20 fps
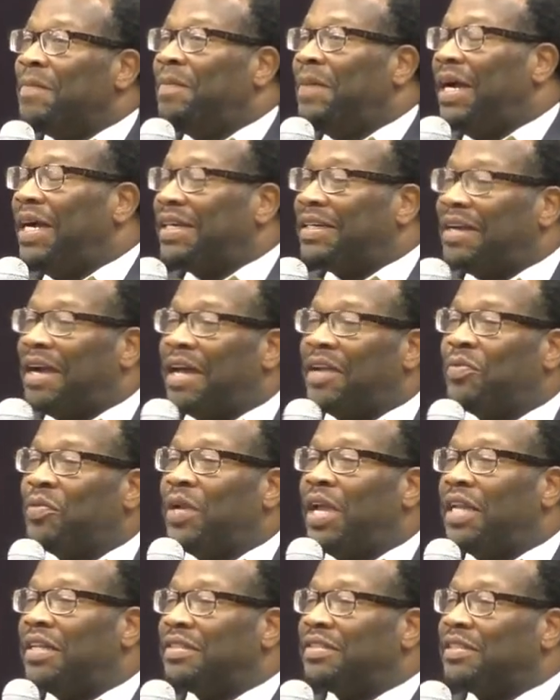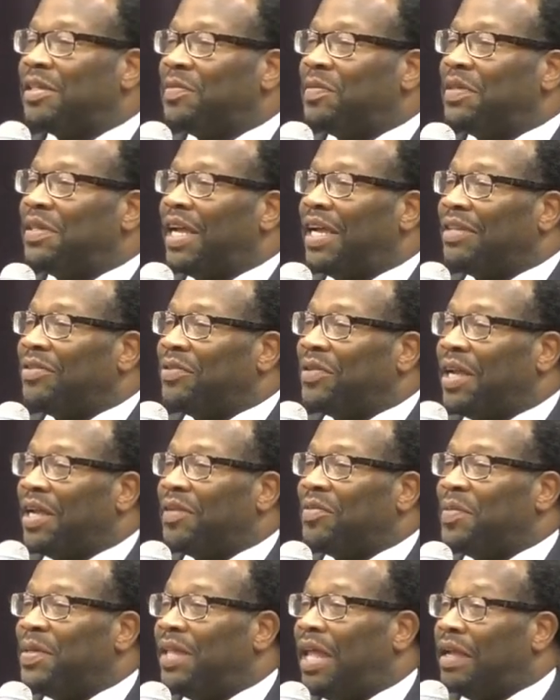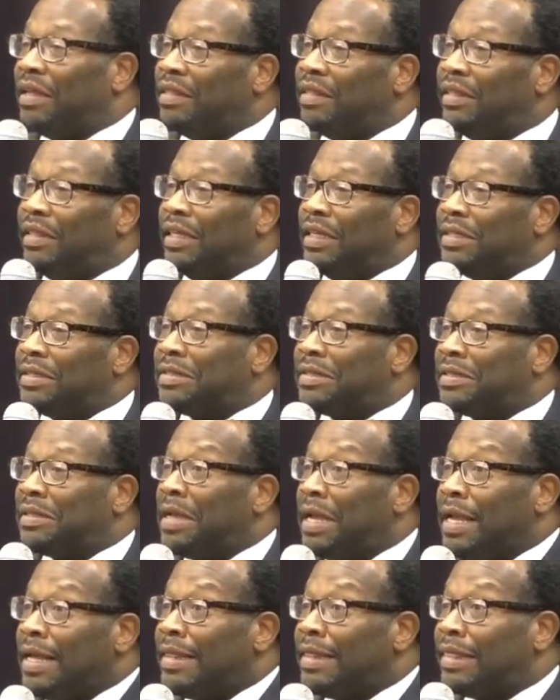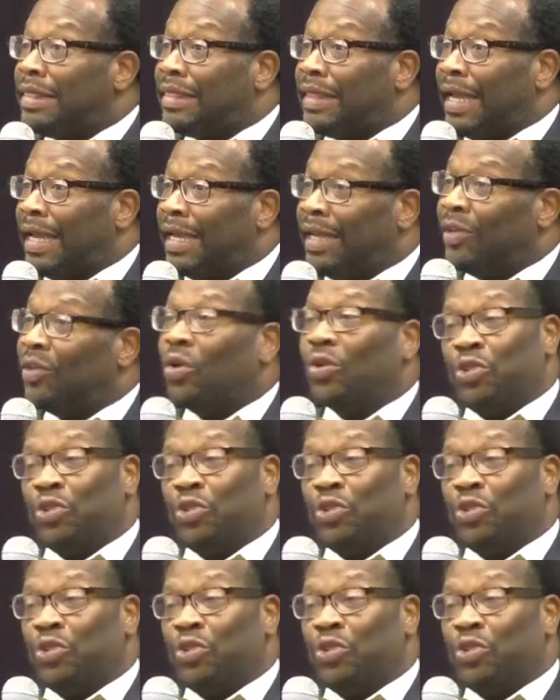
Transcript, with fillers: My God, we had a sermon night on that. Be like this thing.